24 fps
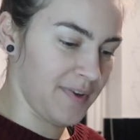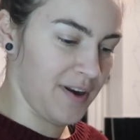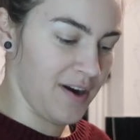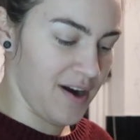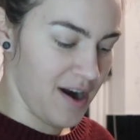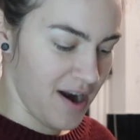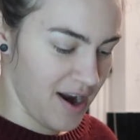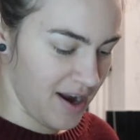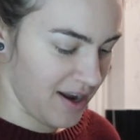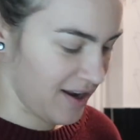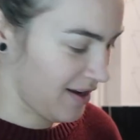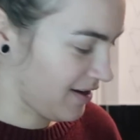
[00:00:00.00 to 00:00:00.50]
All
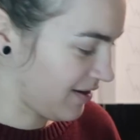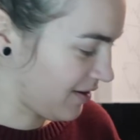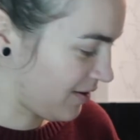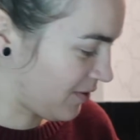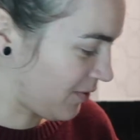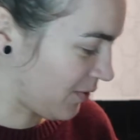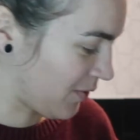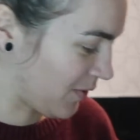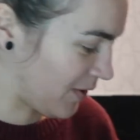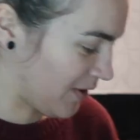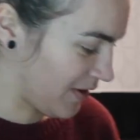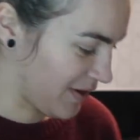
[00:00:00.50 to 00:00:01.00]
right,
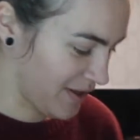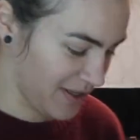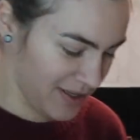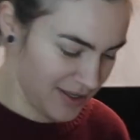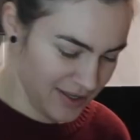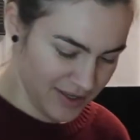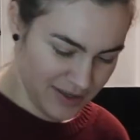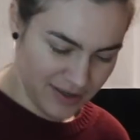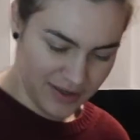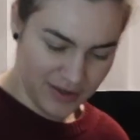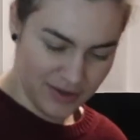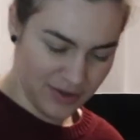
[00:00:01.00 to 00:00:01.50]
cool.
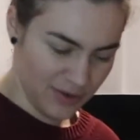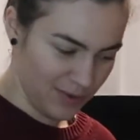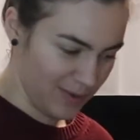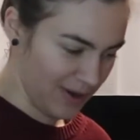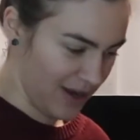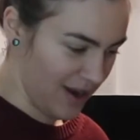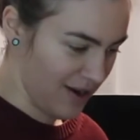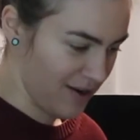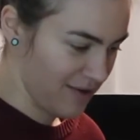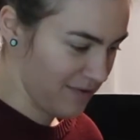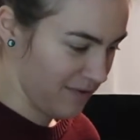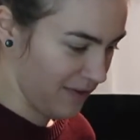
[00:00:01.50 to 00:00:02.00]
So we
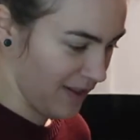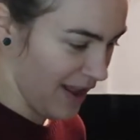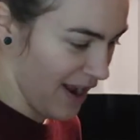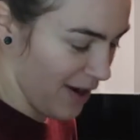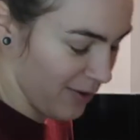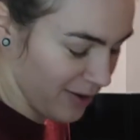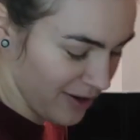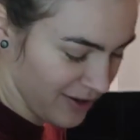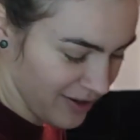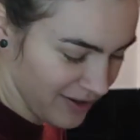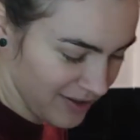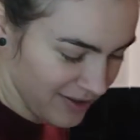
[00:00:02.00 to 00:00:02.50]
got our
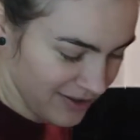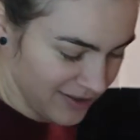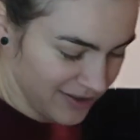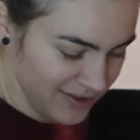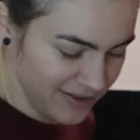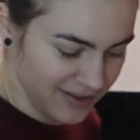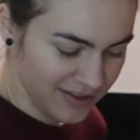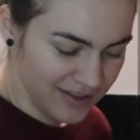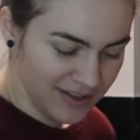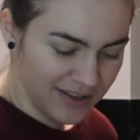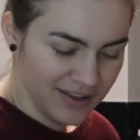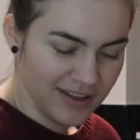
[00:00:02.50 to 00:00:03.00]
flour.
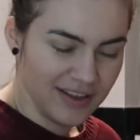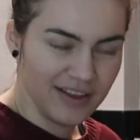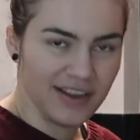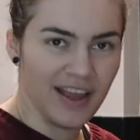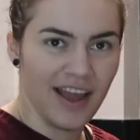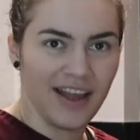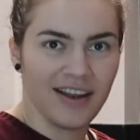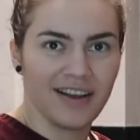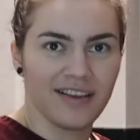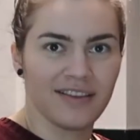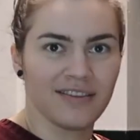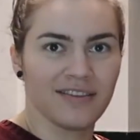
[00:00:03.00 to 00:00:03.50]

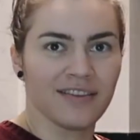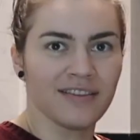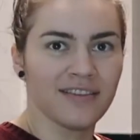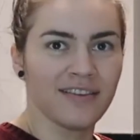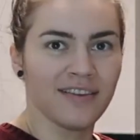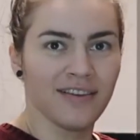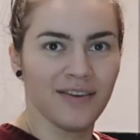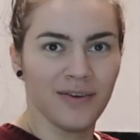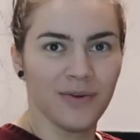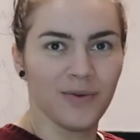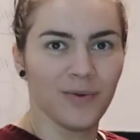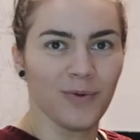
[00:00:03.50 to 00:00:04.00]
That is
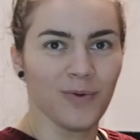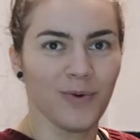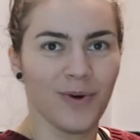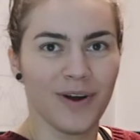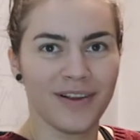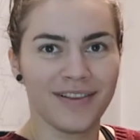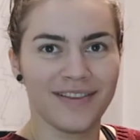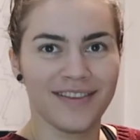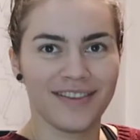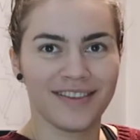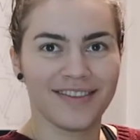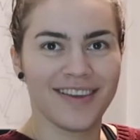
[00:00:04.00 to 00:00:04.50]

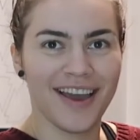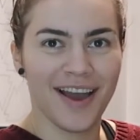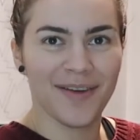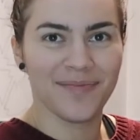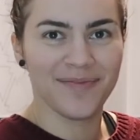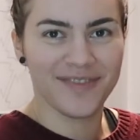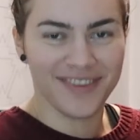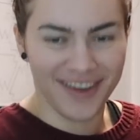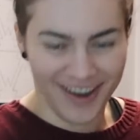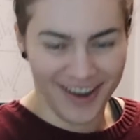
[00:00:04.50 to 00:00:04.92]
one step